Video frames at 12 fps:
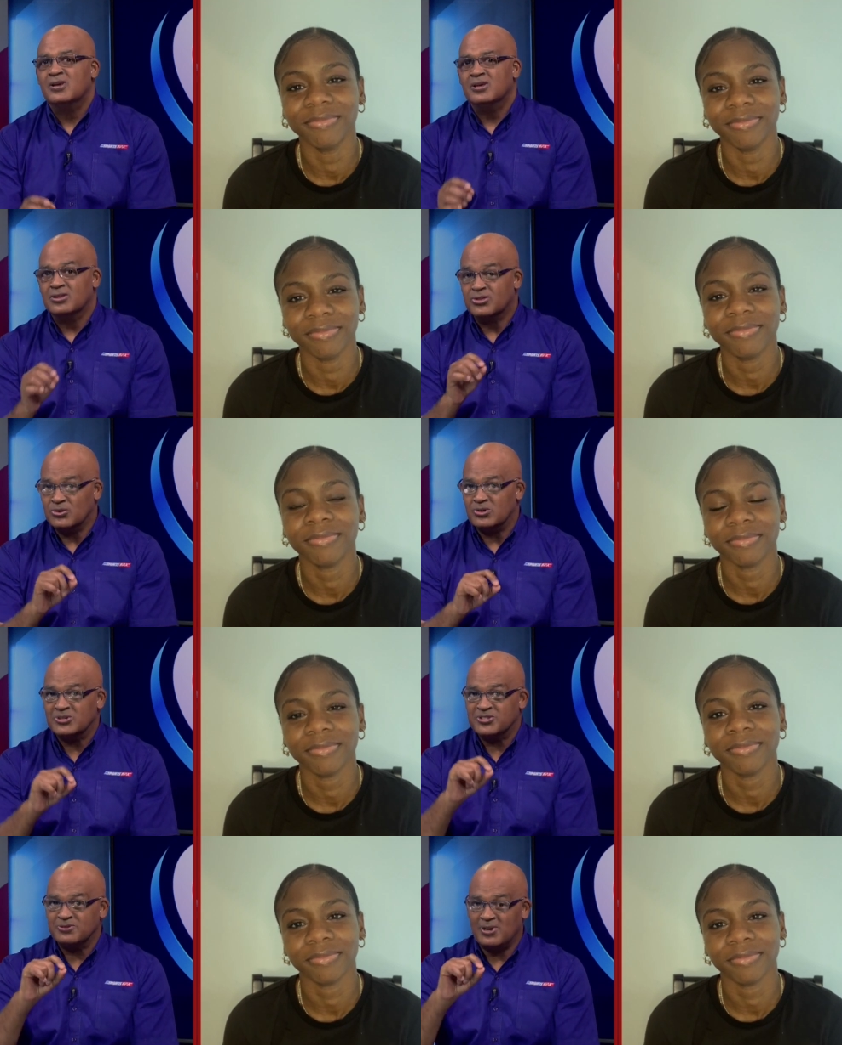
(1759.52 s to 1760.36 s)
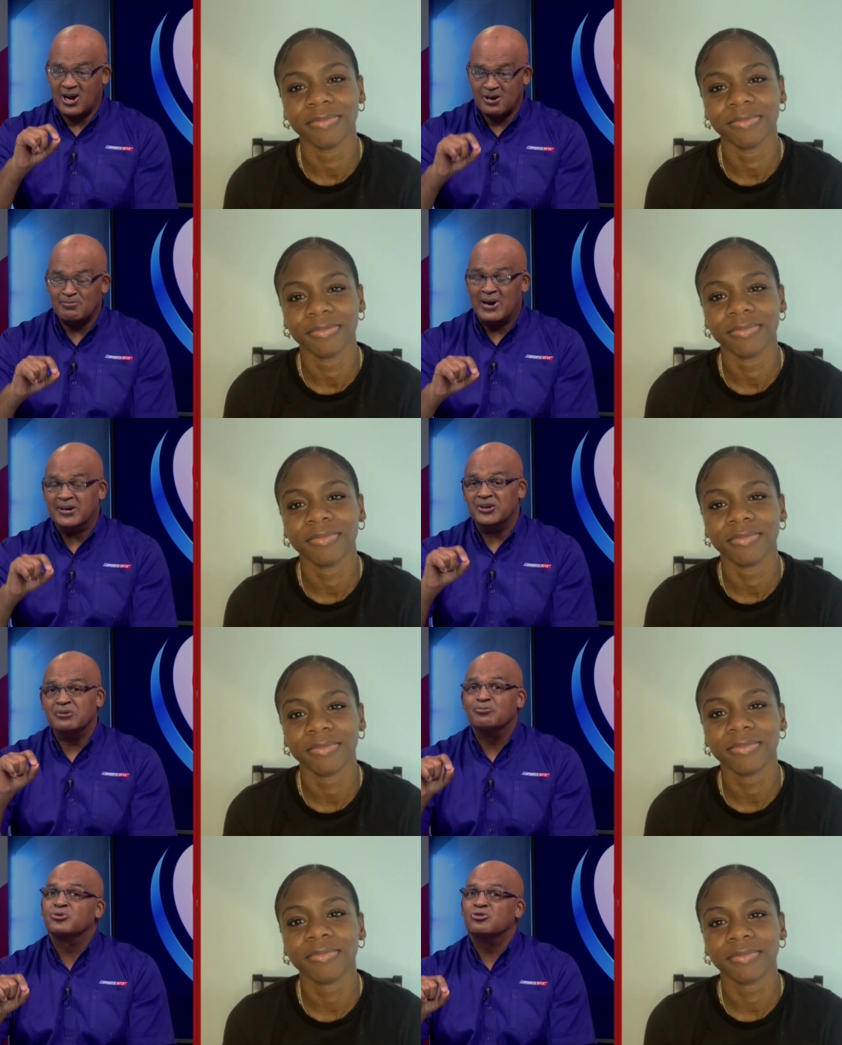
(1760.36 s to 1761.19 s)
Speaker 1: Those are minor
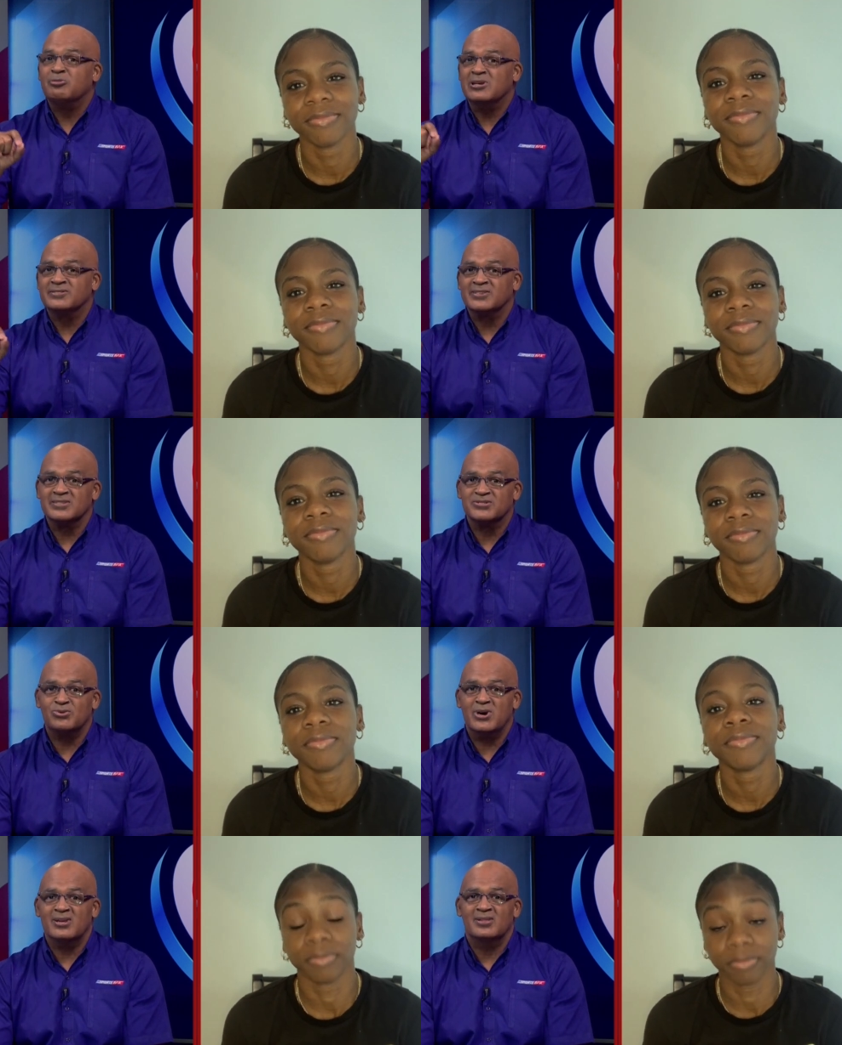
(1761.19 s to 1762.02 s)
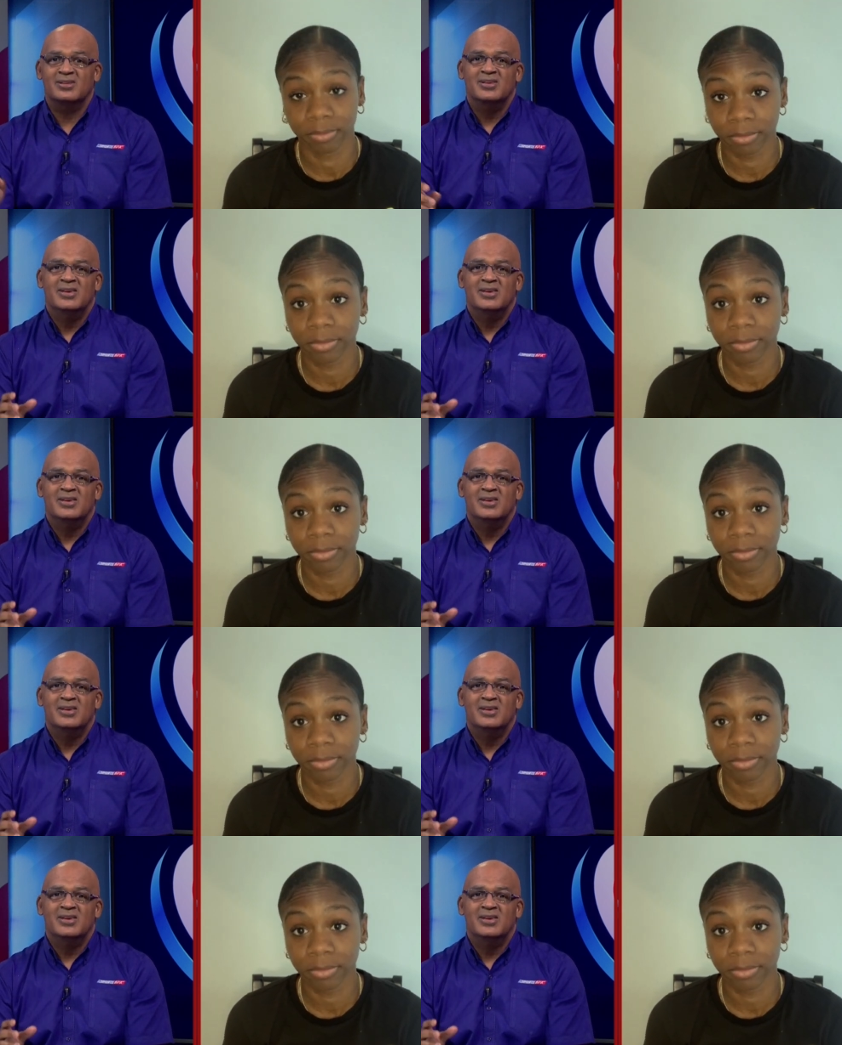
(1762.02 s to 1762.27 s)
improvements as well.